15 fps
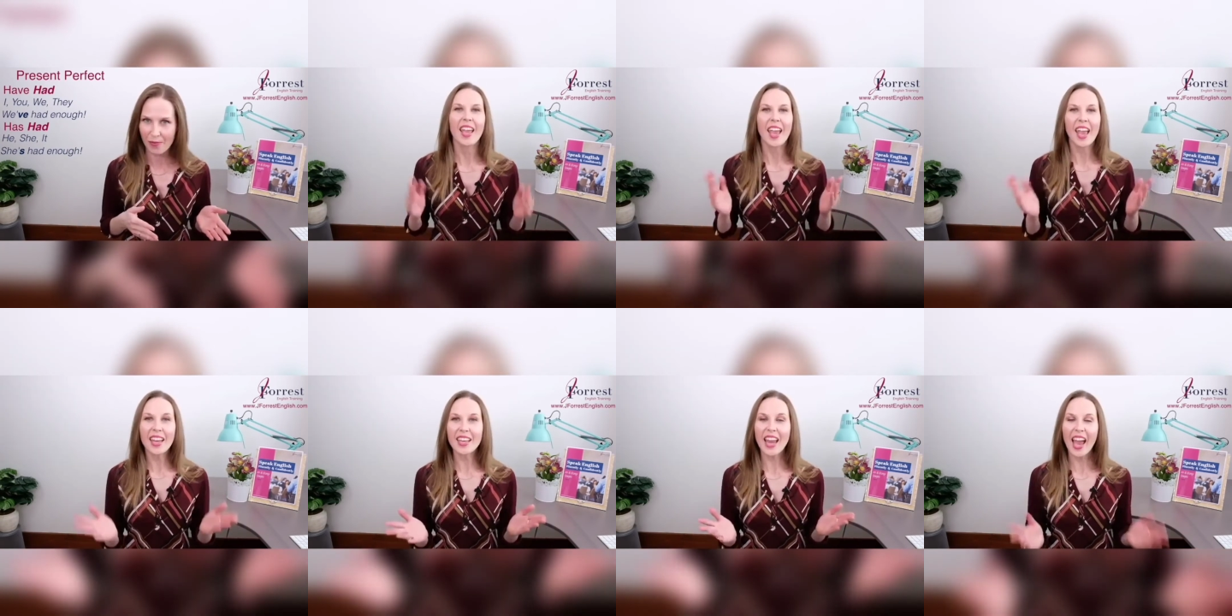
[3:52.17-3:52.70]

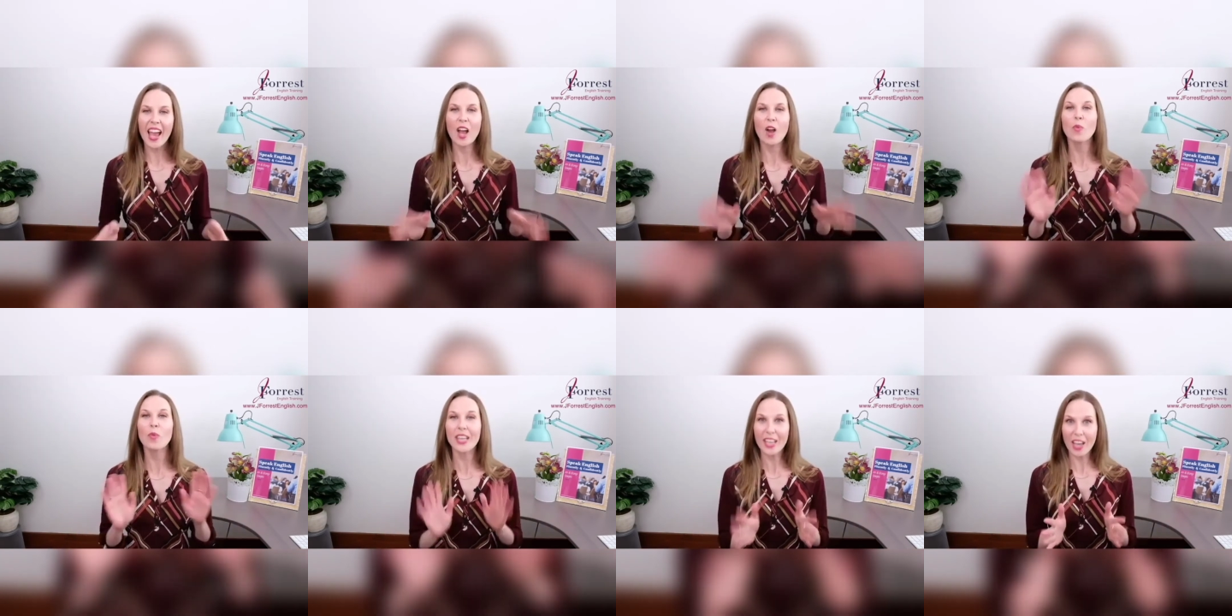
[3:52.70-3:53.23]
And now
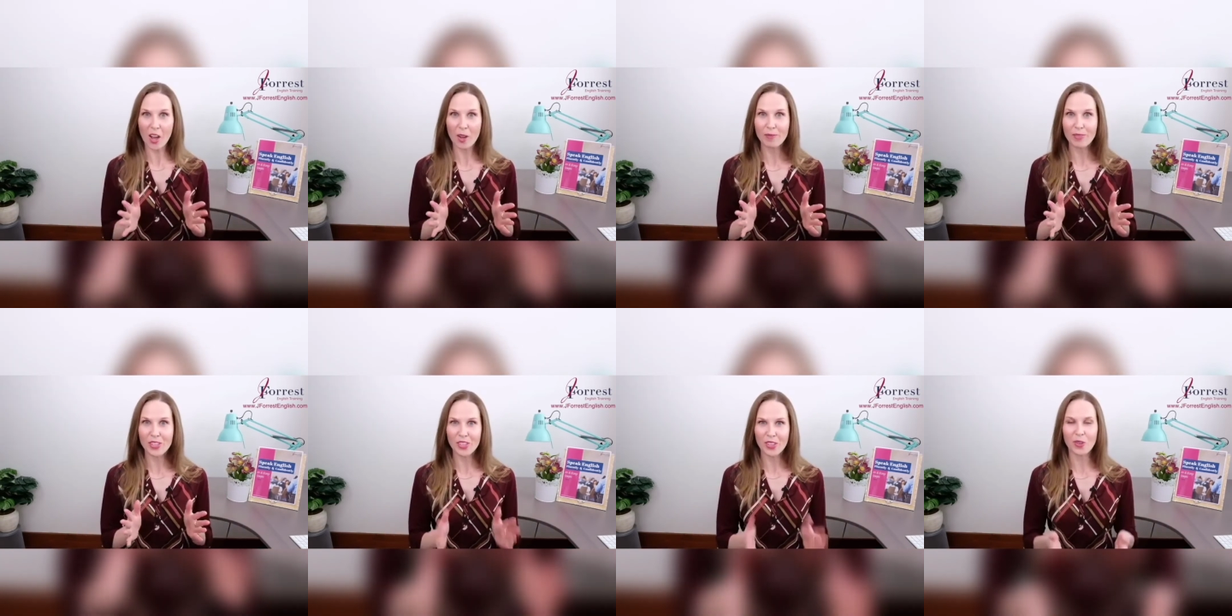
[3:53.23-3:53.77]
we come
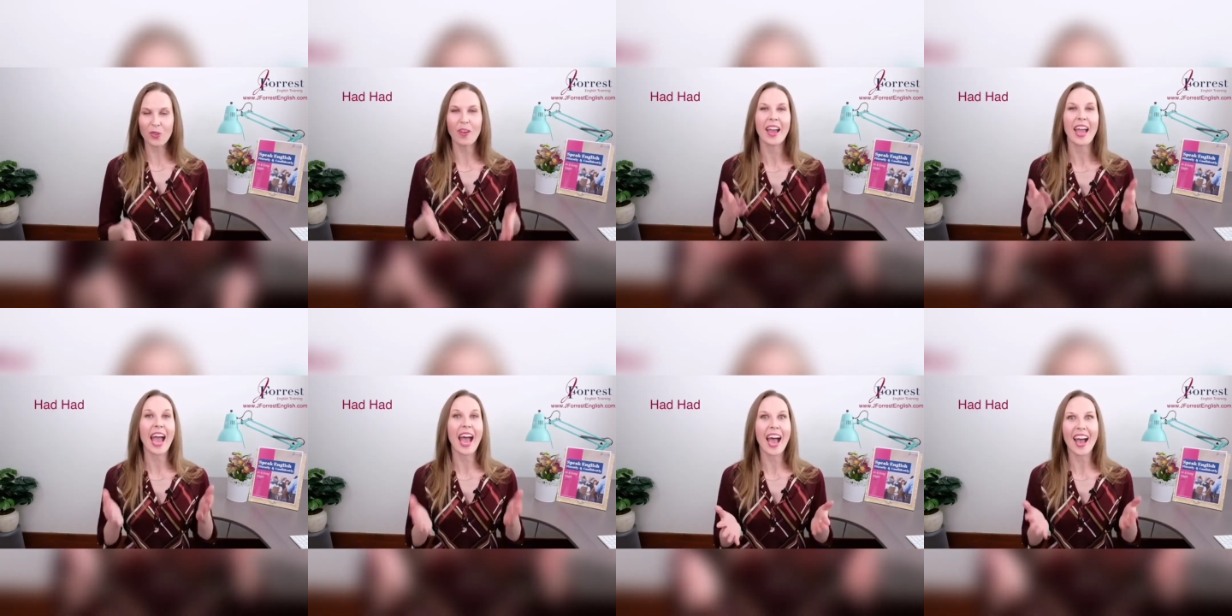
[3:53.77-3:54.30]
to
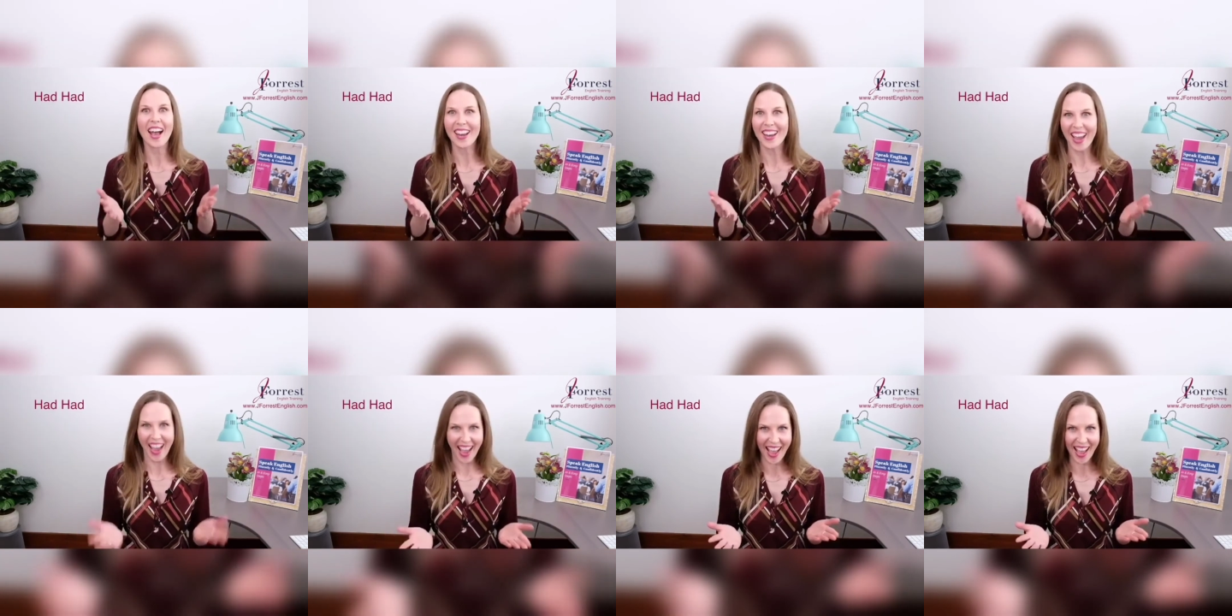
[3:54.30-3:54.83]
had
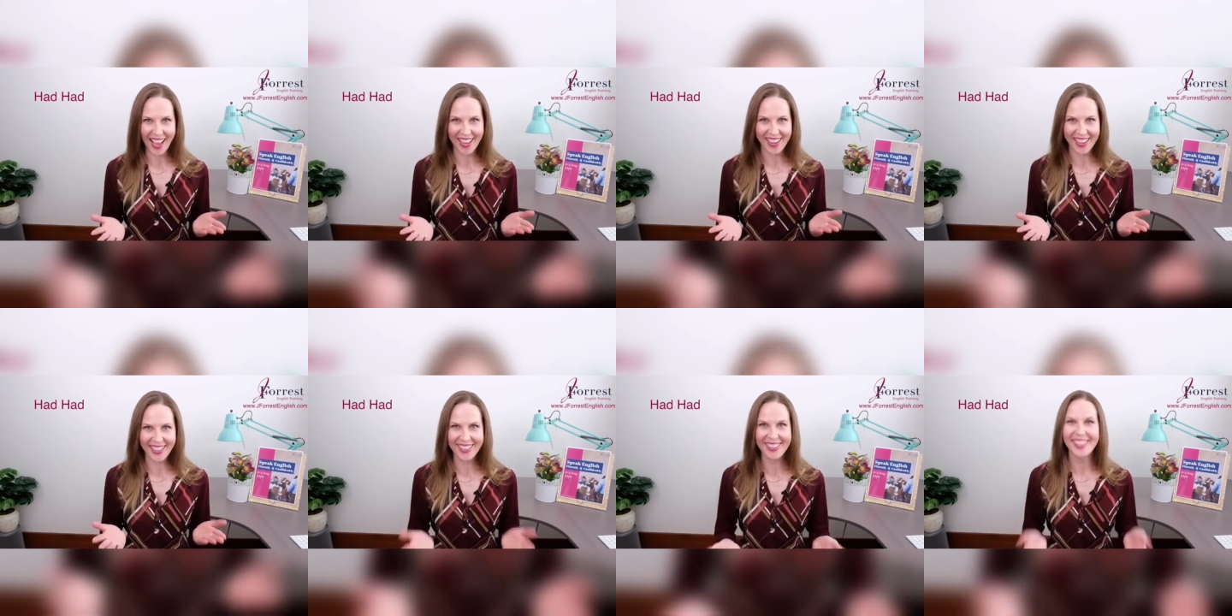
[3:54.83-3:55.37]

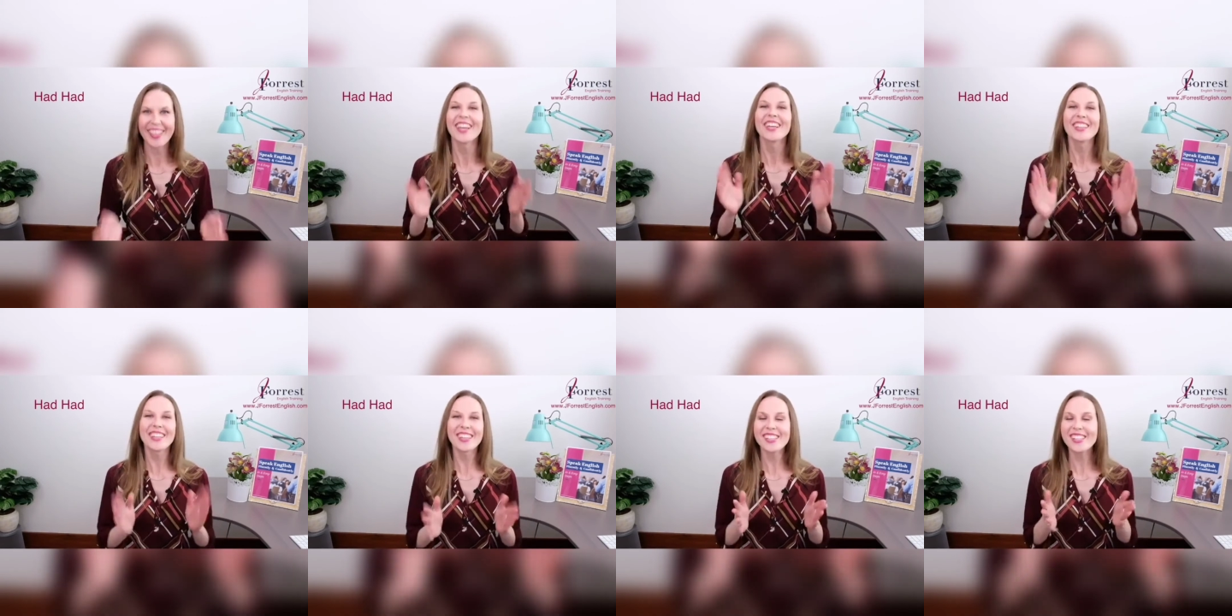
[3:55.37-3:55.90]
had.
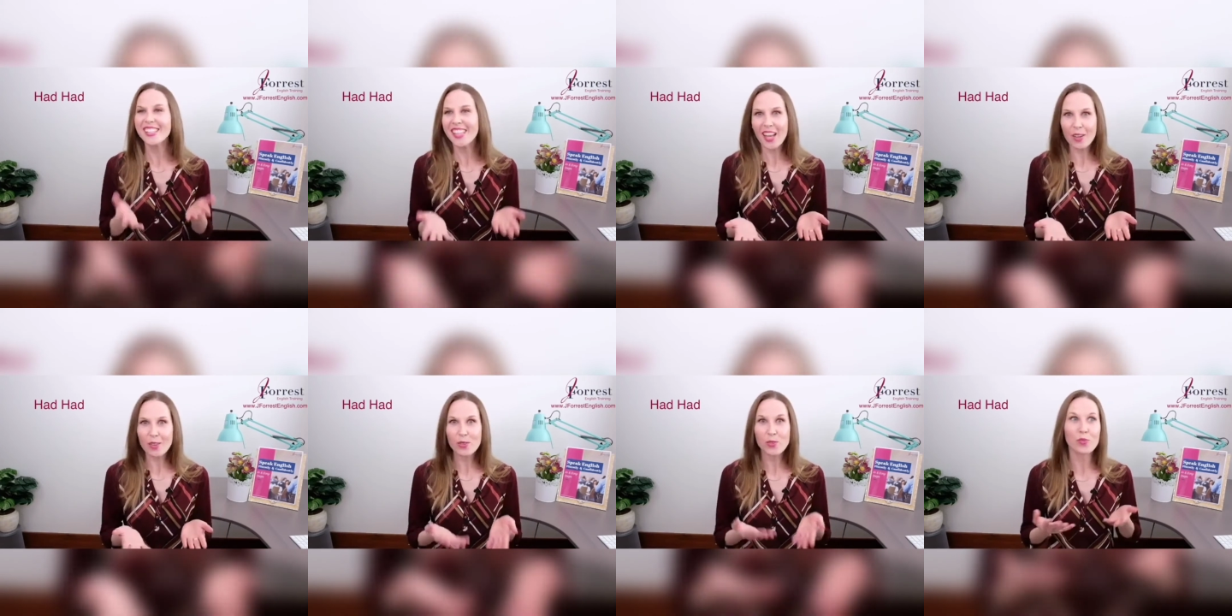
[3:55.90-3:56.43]
This
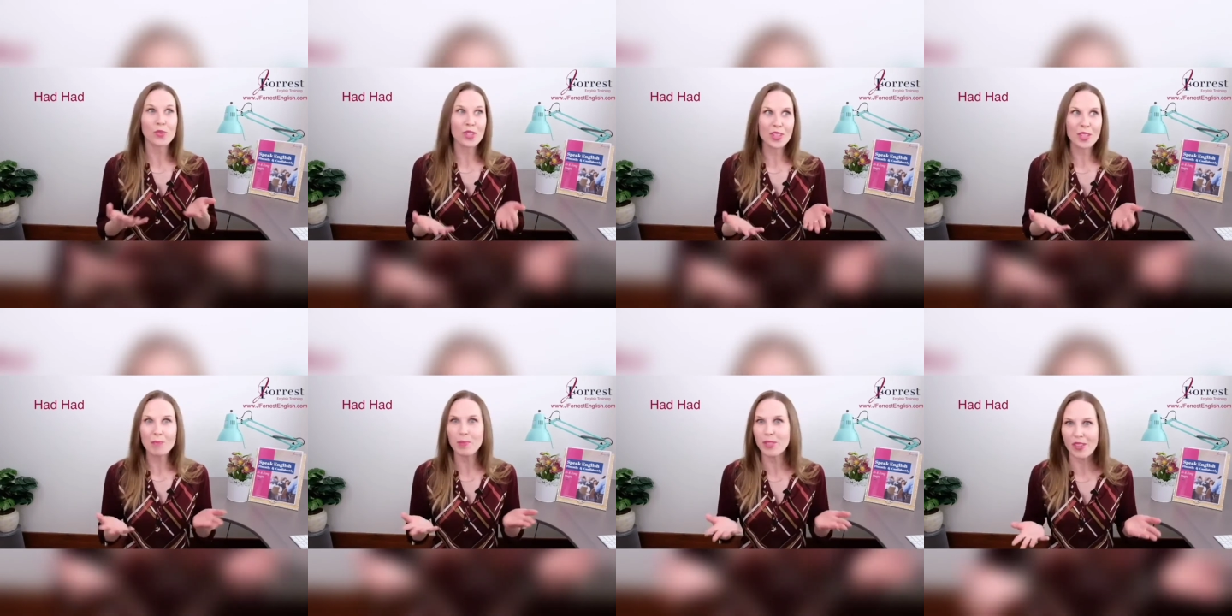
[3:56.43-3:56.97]
sounds
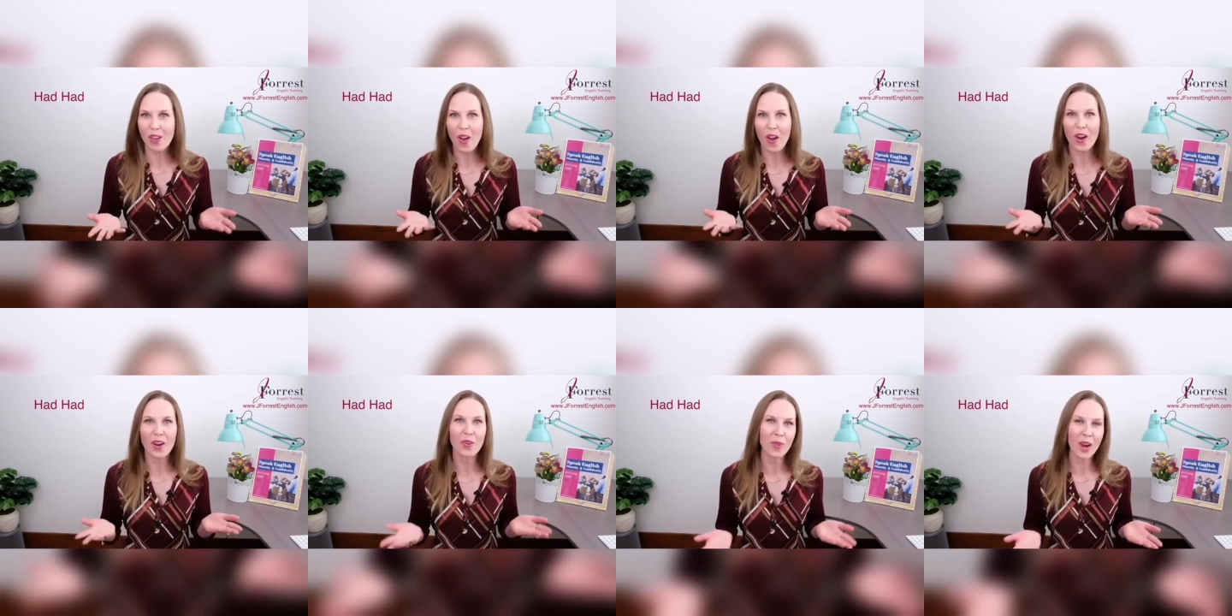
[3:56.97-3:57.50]
really
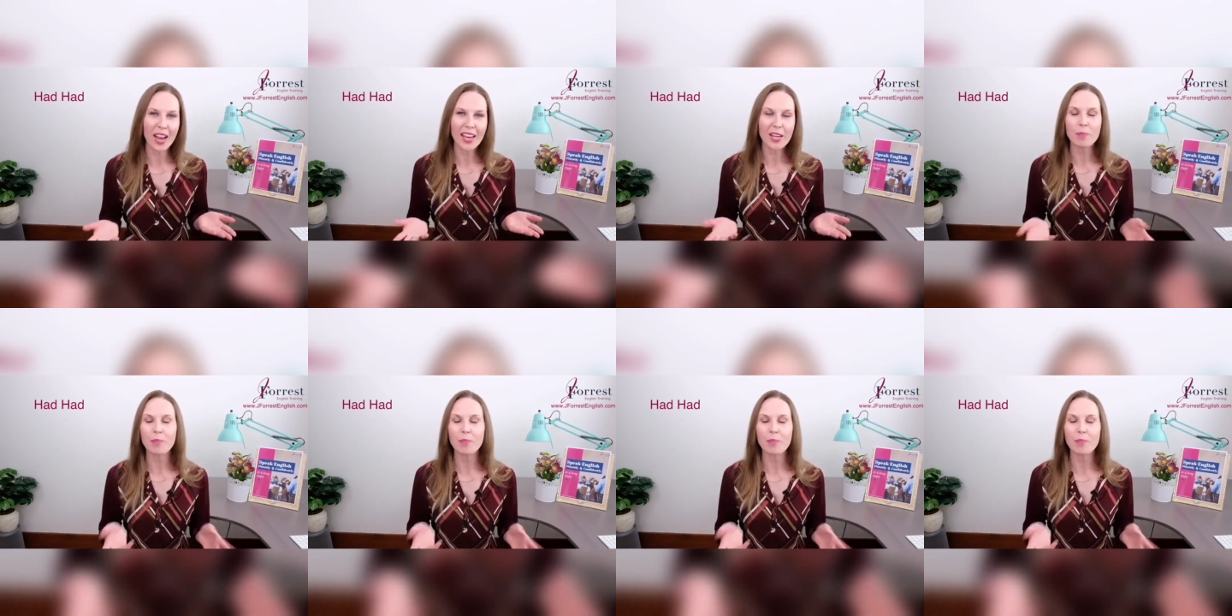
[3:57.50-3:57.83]
bizarre, right?